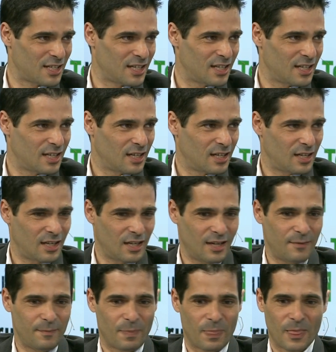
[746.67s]
Yeah.
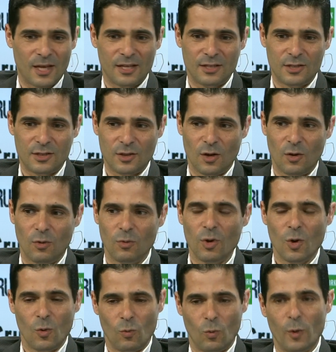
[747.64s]
Um, so
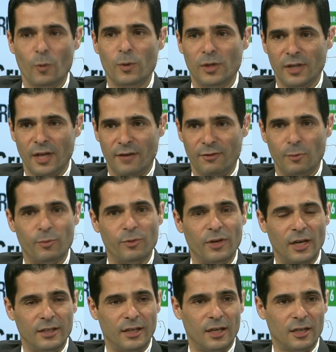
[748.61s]
we will have a
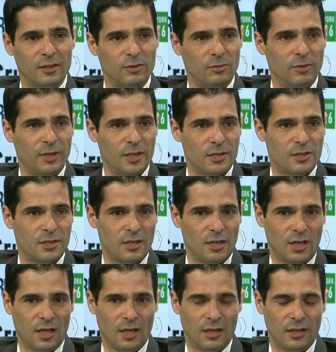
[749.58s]
product which
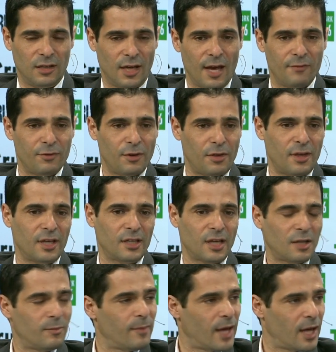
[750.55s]
everything
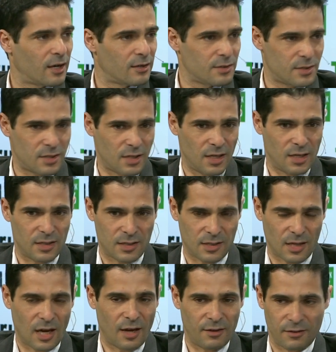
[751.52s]
that matters is
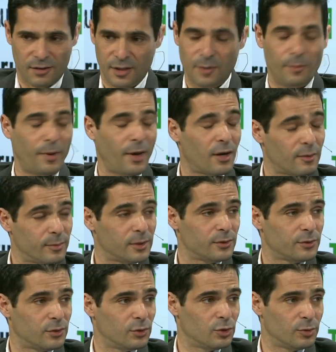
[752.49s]
either comparable
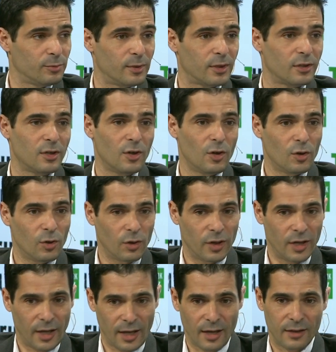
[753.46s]
to Uber
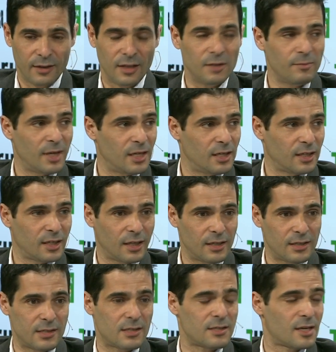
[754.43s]
and in many
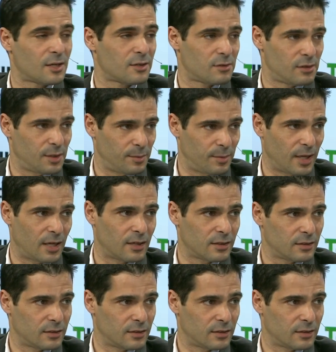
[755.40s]
cases actually better.